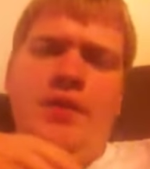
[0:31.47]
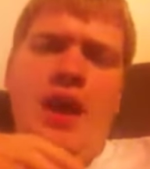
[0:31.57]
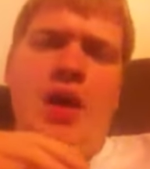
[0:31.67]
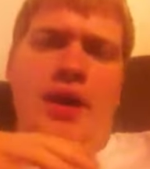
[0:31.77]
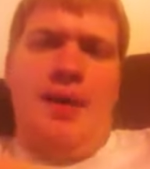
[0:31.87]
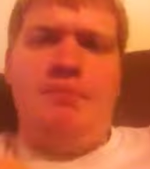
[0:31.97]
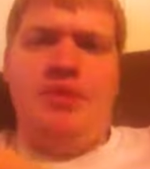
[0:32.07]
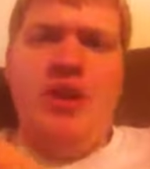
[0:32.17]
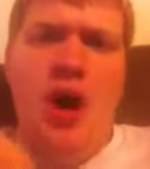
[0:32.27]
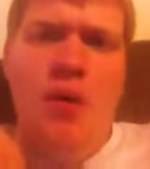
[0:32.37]
Okay,
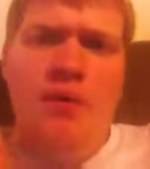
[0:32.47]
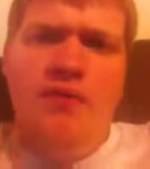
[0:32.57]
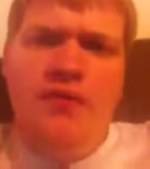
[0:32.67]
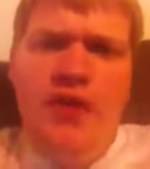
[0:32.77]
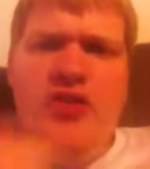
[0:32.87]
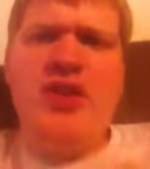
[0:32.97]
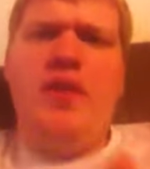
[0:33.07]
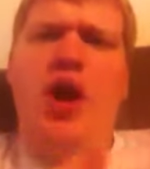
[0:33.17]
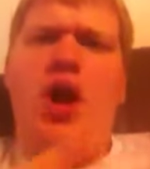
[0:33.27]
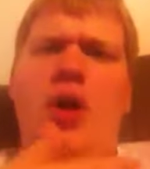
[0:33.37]
so, first
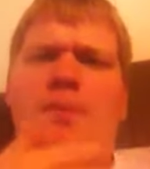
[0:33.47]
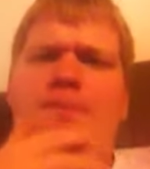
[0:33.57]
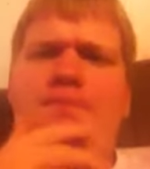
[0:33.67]
of all,